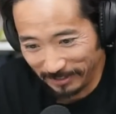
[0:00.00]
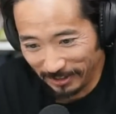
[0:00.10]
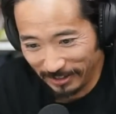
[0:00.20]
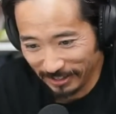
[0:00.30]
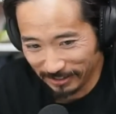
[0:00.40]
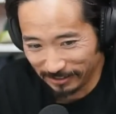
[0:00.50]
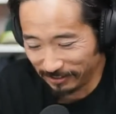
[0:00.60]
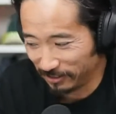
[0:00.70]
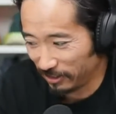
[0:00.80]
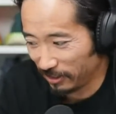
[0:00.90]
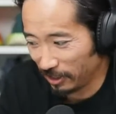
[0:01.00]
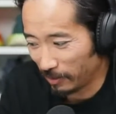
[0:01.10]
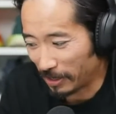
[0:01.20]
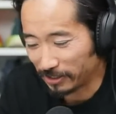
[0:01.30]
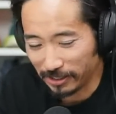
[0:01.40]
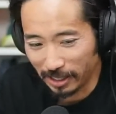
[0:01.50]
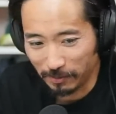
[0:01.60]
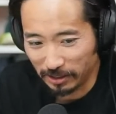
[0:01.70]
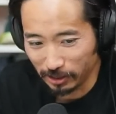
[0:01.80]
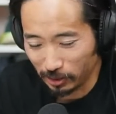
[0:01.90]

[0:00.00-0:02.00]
There it is. Uh, I'm not saying that means